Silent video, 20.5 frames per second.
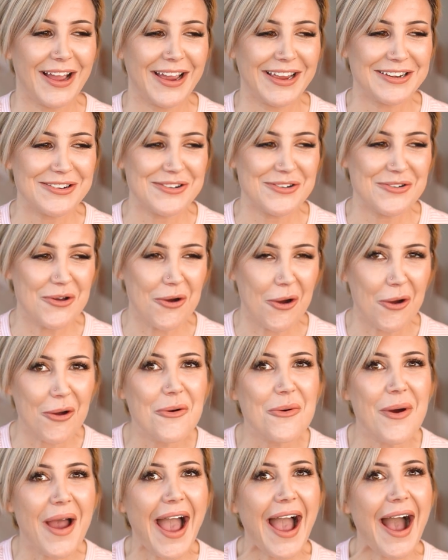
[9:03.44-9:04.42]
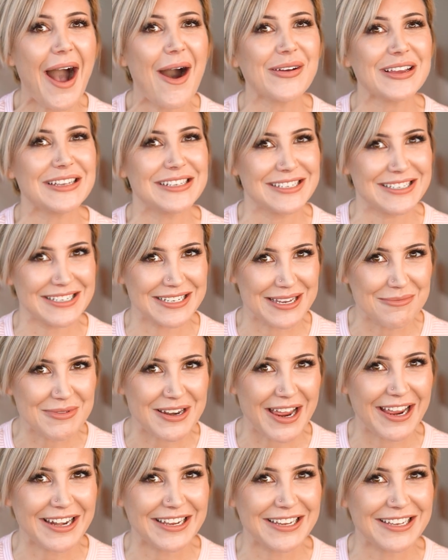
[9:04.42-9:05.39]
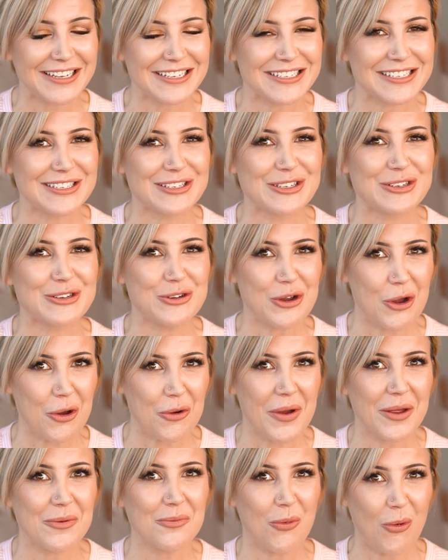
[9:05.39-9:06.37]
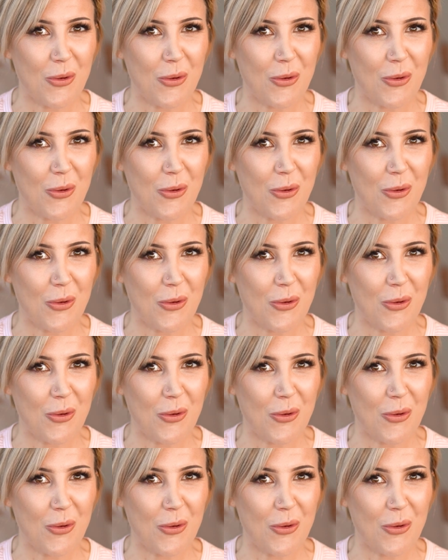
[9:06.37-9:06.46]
I know how intimidating it is to go and